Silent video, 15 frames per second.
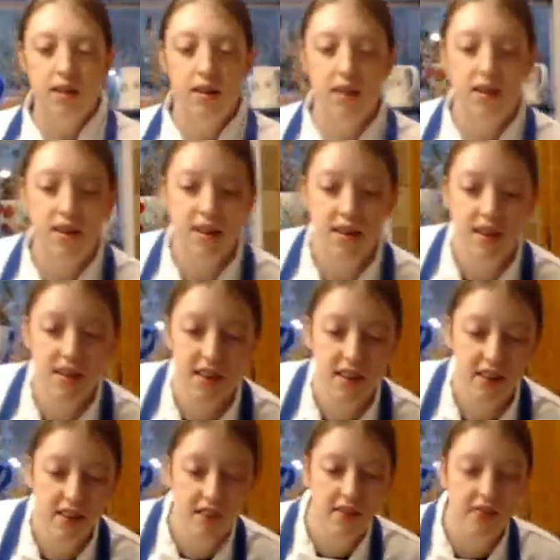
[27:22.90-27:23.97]
to us at
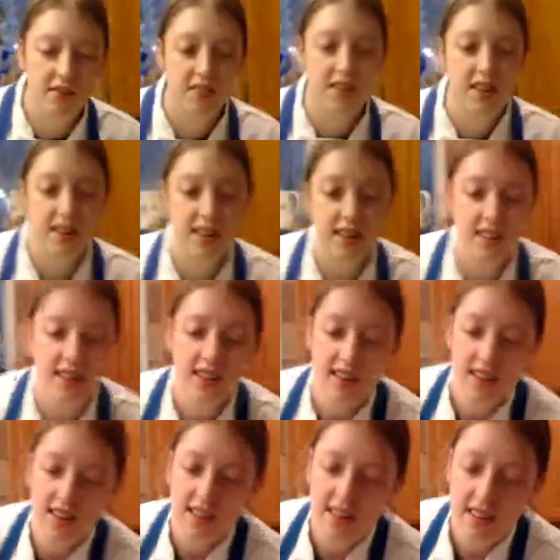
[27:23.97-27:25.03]
all.
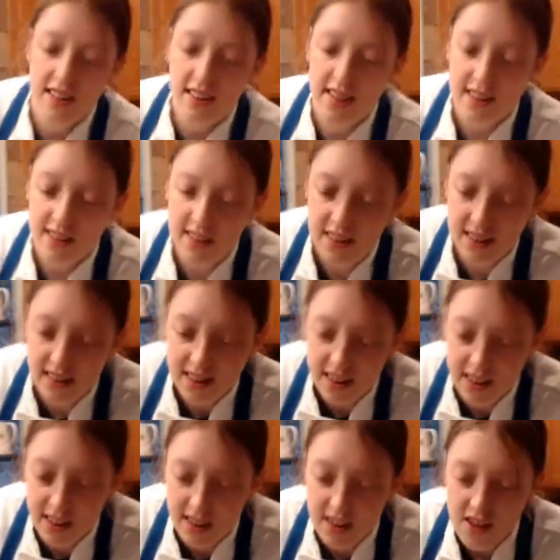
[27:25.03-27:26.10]
You're fine,
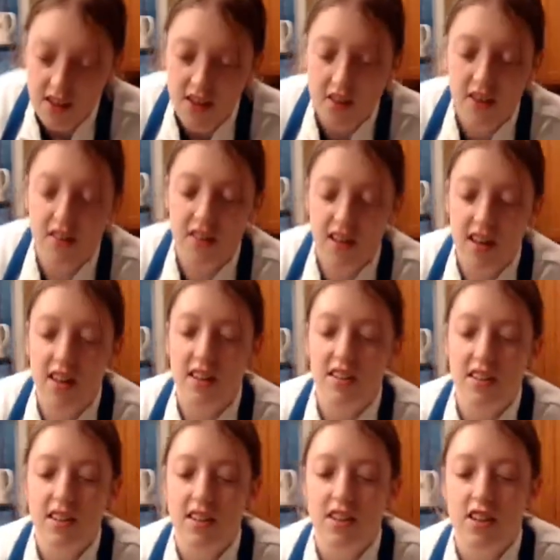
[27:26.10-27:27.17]
right? Okay.
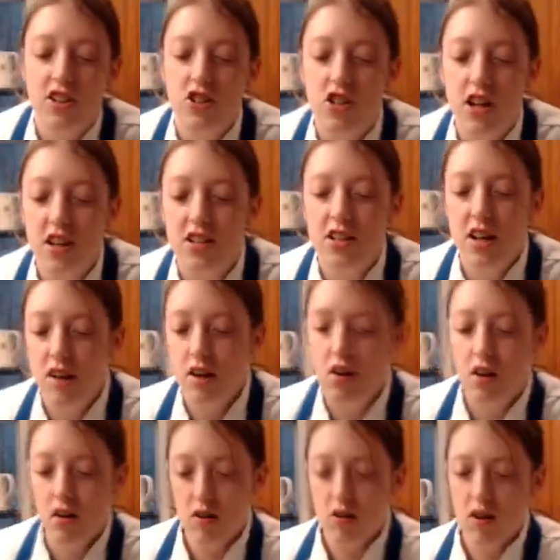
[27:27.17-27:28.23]

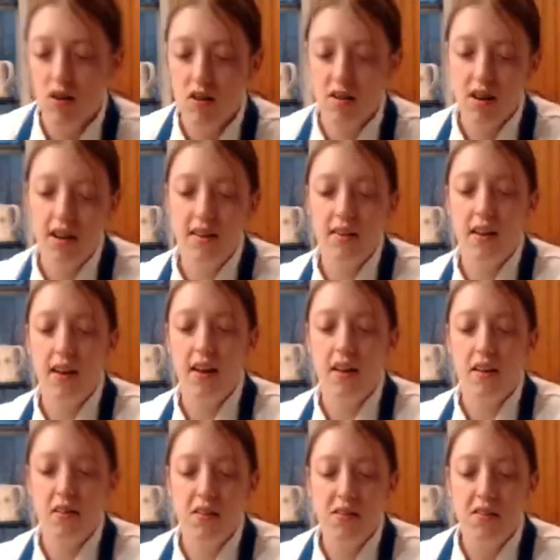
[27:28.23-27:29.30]

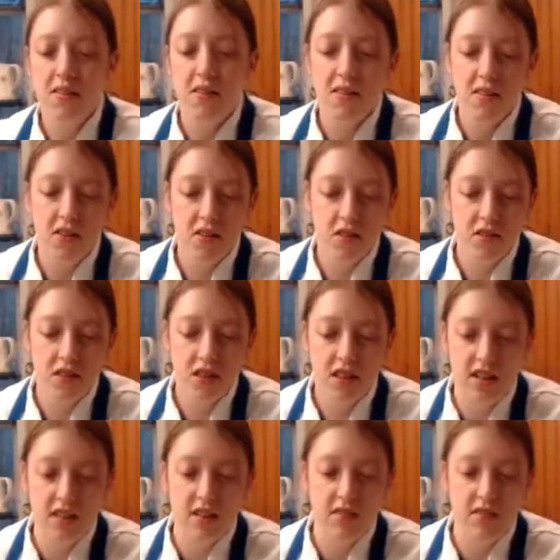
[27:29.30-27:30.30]
JJRRLL13.